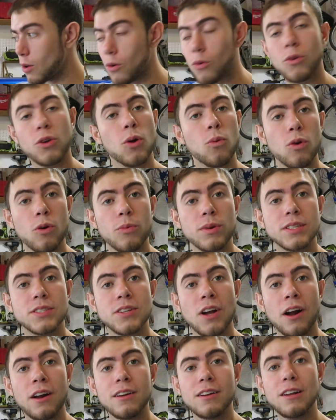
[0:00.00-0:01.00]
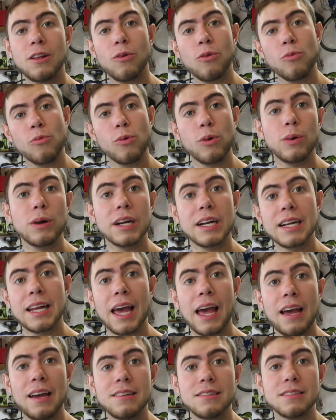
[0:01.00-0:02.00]
where we started and where we're going
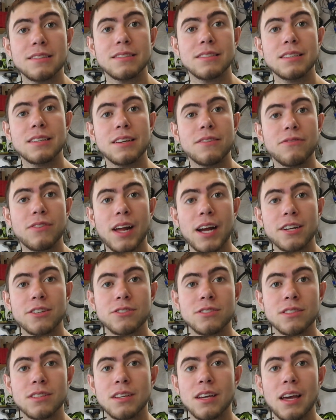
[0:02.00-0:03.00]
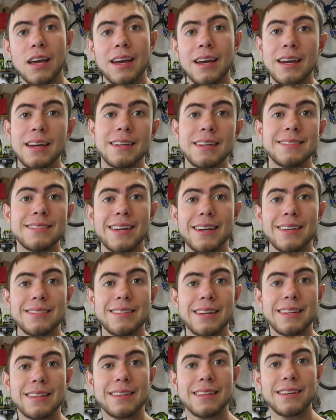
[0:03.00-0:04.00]
to end. See if it actually does
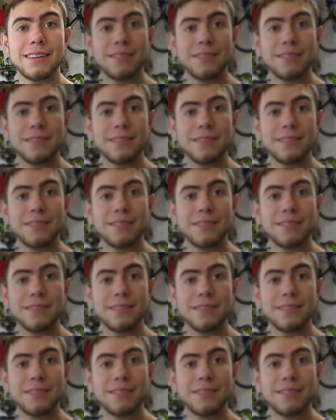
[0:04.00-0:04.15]
anything.